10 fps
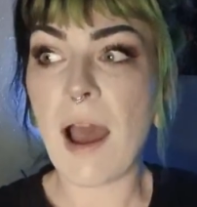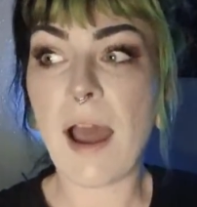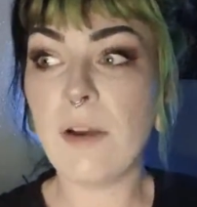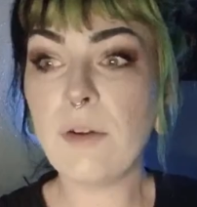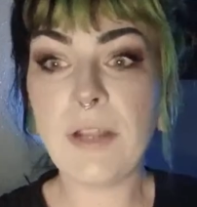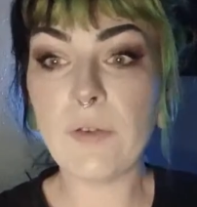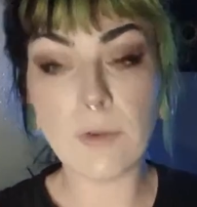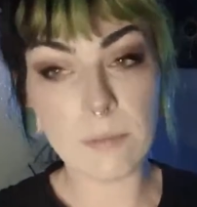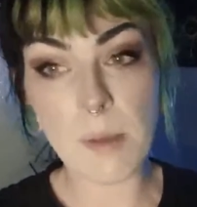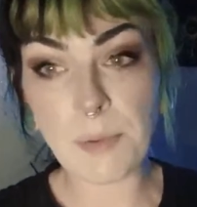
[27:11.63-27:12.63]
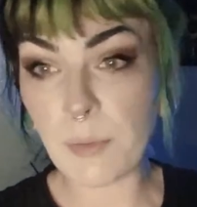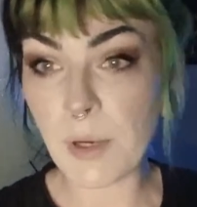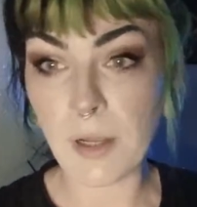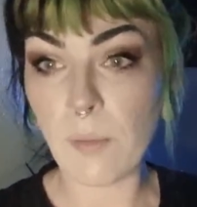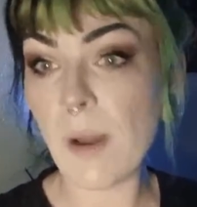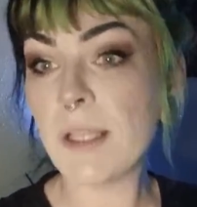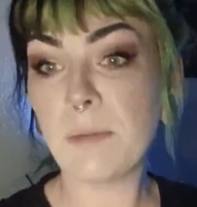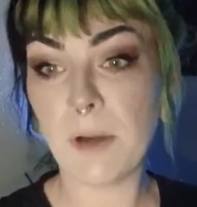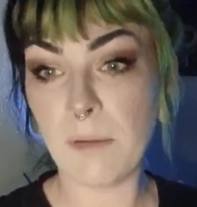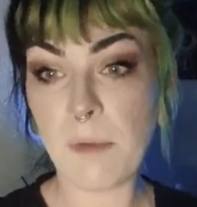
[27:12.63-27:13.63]
I don't even remember what it was,
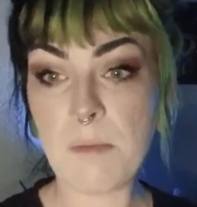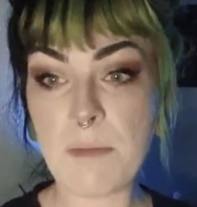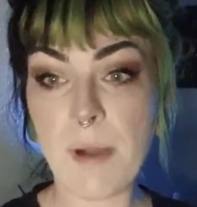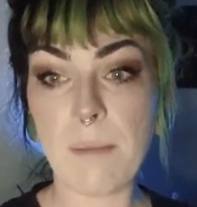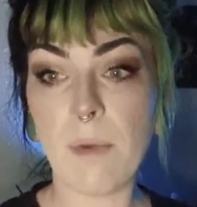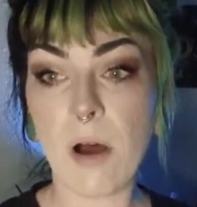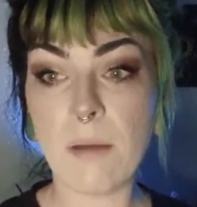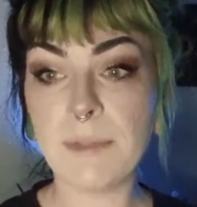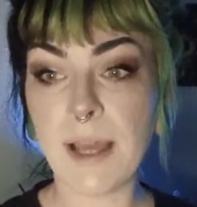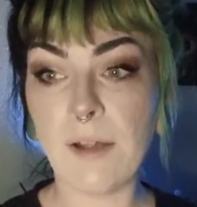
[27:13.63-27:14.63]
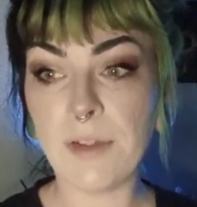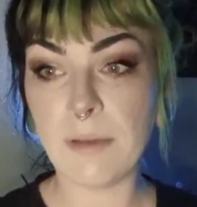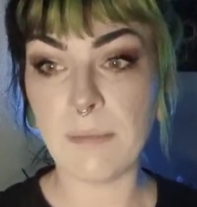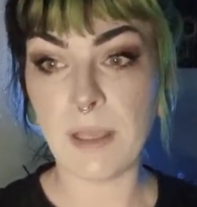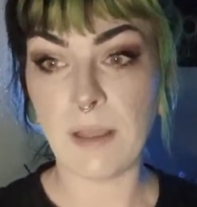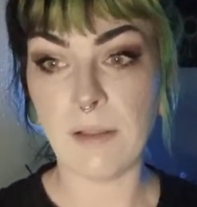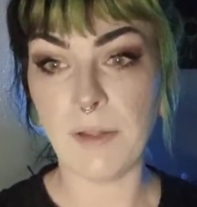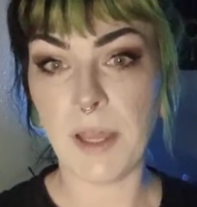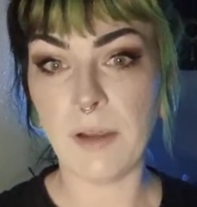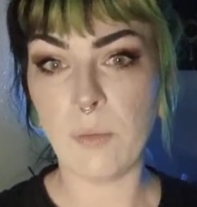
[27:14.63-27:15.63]
but I remember my mom telling me,
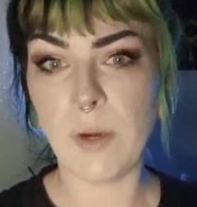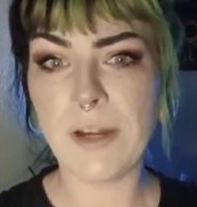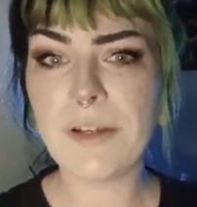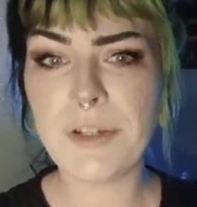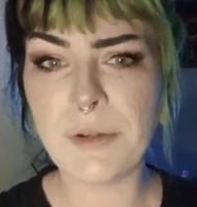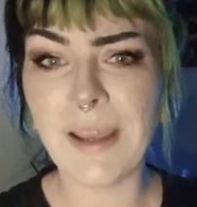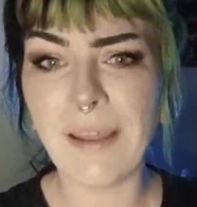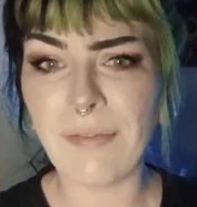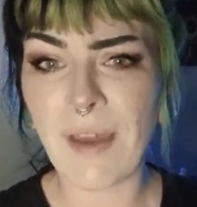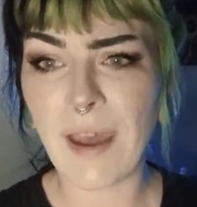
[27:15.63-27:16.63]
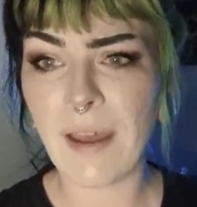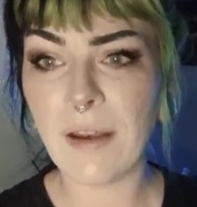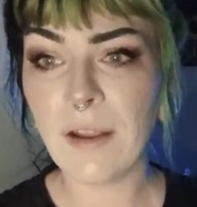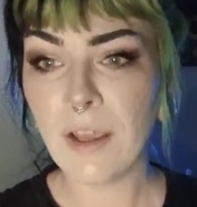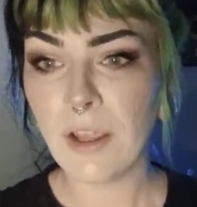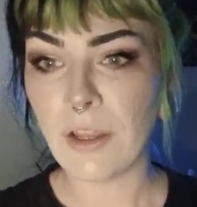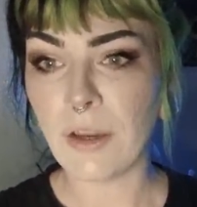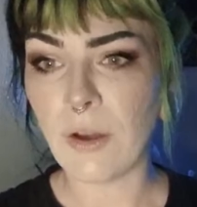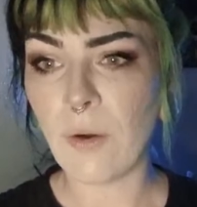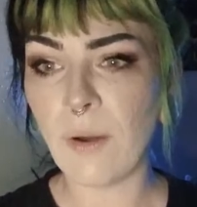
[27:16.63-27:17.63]
like, "Where did you get that?"
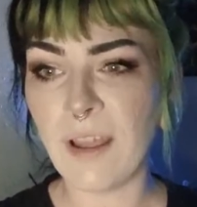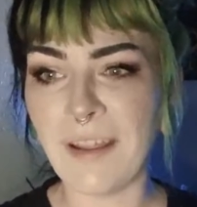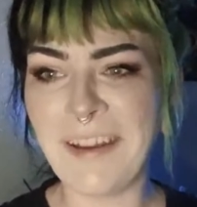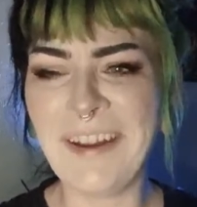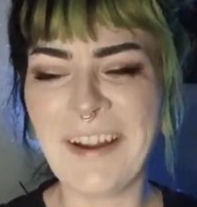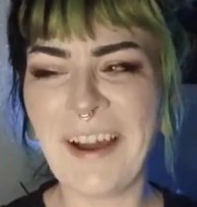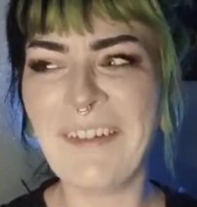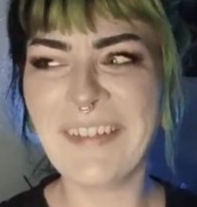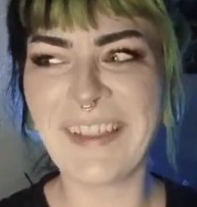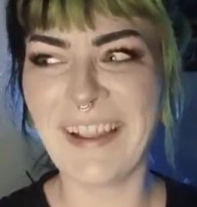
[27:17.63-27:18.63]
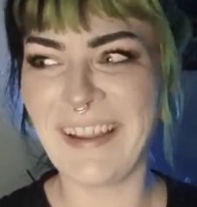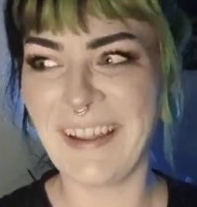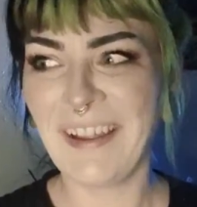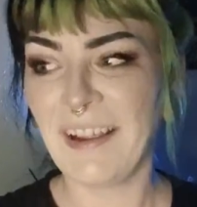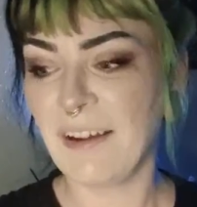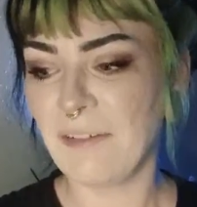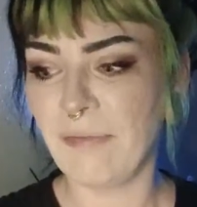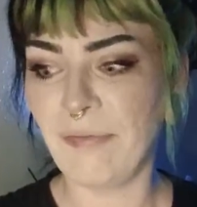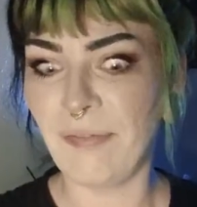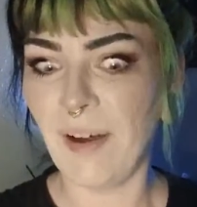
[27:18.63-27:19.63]
And I was like,
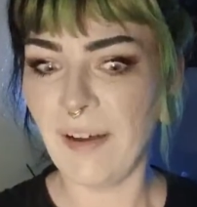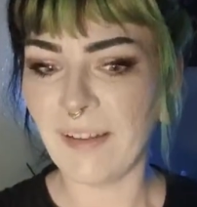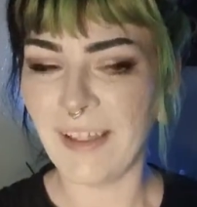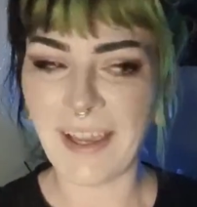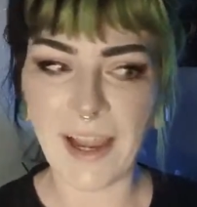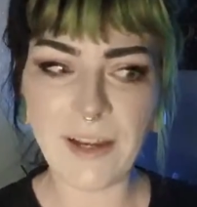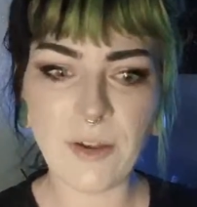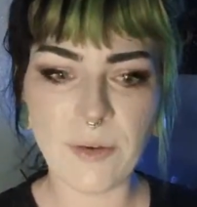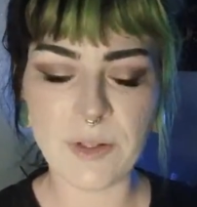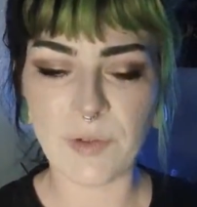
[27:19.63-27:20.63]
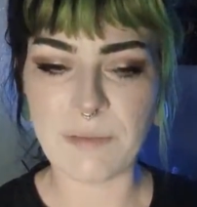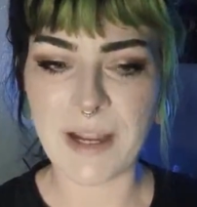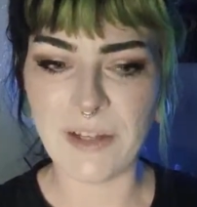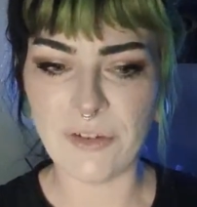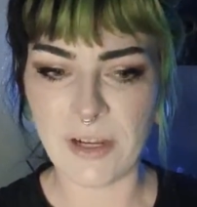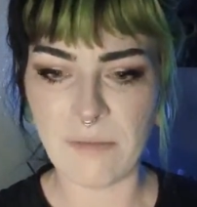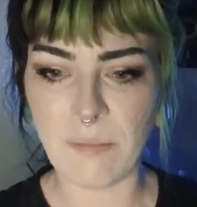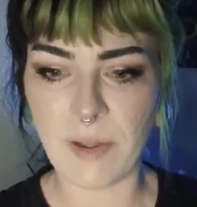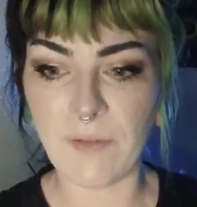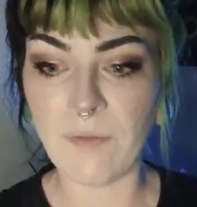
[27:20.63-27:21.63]
"Fuck." Like, I knew it was from my dream,
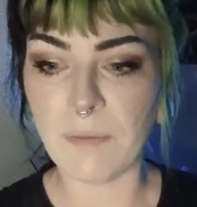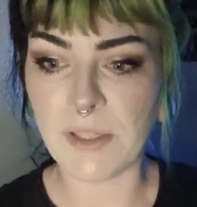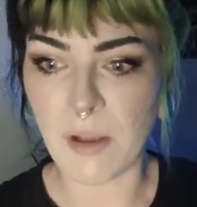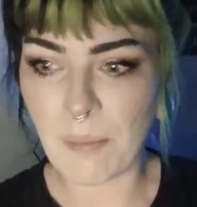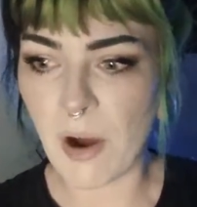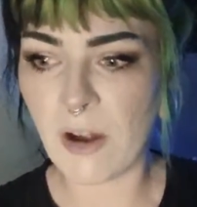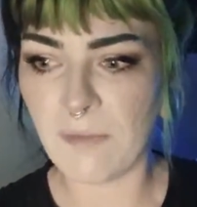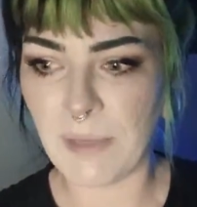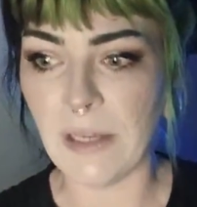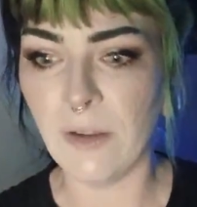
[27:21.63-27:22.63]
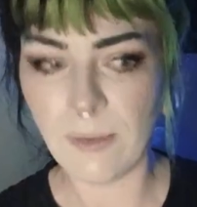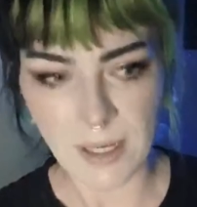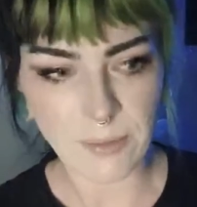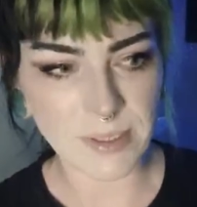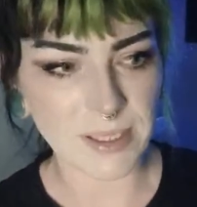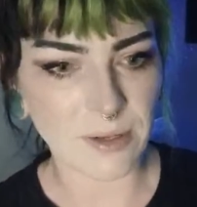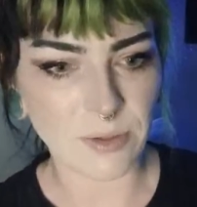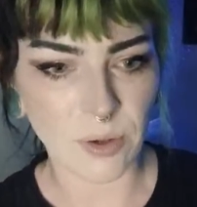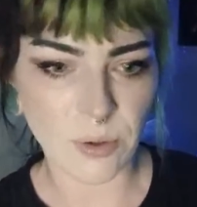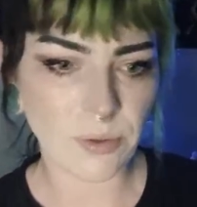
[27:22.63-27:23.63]
but some part of me knew that it would sound
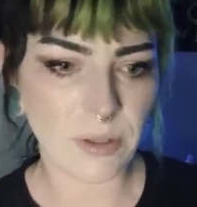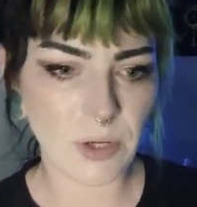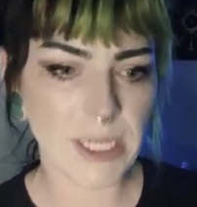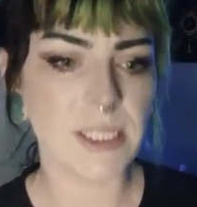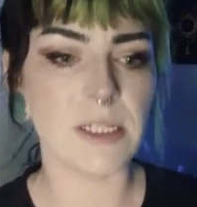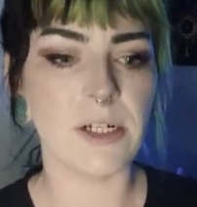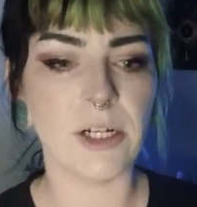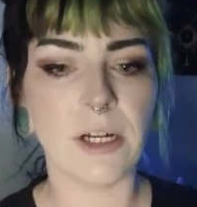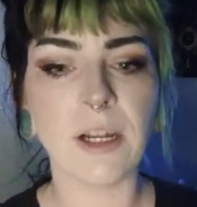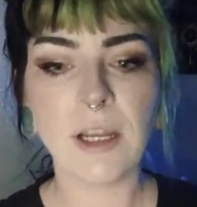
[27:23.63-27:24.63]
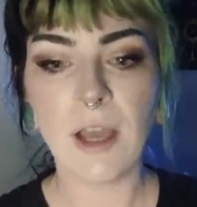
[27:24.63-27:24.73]
totally crazy to her.